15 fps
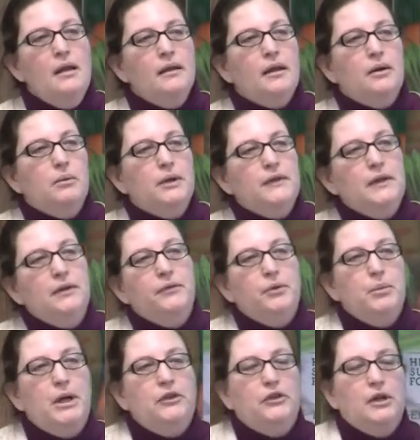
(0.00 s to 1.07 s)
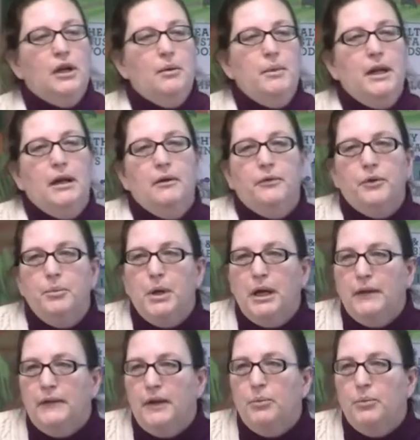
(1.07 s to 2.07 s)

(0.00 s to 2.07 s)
That it wasn't information coming out from us.